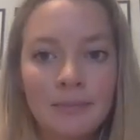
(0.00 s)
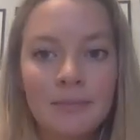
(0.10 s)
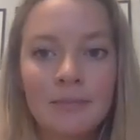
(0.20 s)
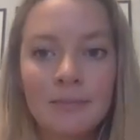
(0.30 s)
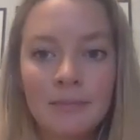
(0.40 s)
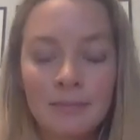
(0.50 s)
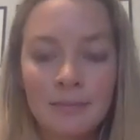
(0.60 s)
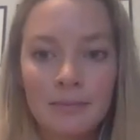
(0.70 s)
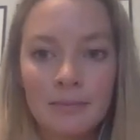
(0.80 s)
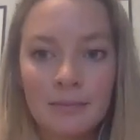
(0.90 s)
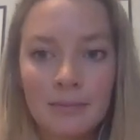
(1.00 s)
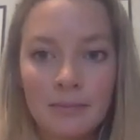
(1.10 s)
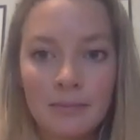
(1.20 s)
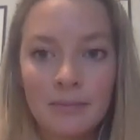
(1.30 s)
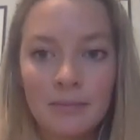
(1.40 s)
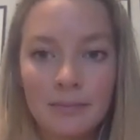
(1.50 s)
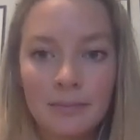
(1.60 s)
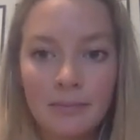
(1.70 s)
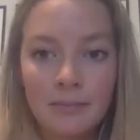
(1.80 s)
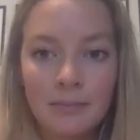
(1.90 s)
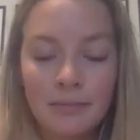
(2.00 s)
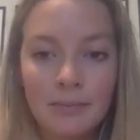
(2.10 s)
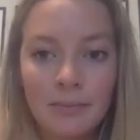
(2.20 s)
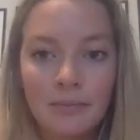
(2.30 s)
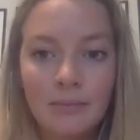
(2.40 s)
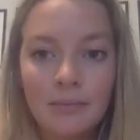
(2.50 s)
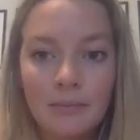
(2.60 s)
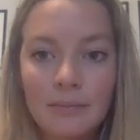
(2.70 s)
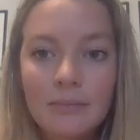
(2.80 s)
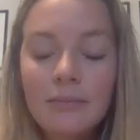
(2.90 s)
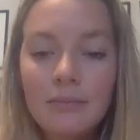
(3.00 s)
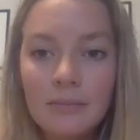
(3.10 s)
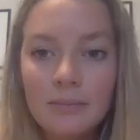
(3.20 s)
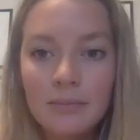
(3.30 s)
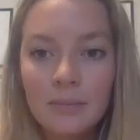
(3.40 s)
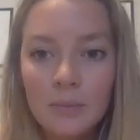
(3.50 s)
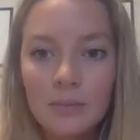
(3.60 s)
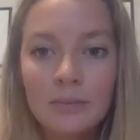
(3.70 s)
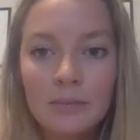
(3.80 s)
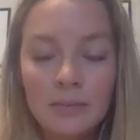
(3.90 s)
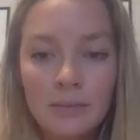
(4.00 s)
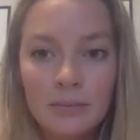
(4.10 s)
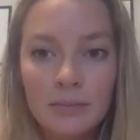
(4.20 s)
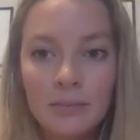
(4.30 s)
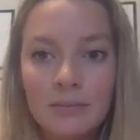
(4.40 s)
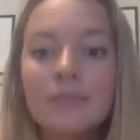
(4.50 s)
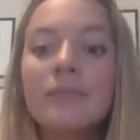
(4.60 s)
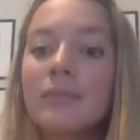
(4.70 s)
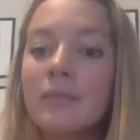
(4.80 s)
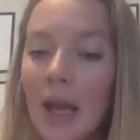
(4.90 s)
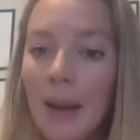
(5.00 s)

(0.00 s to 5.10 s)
This person isn't speaking.